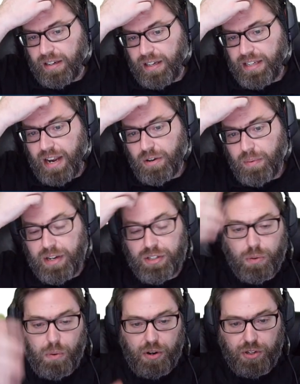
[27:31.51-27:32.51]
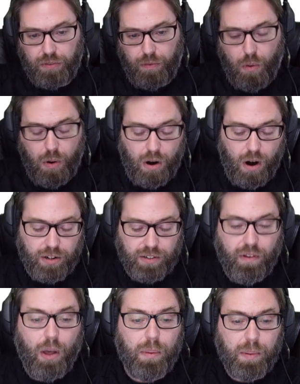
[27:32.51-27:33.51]
container resource for our
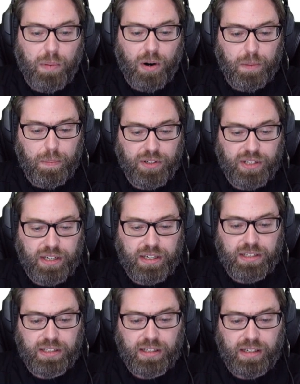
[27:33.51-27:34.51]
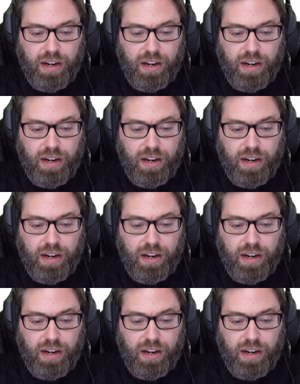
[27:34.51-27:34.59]
development purposes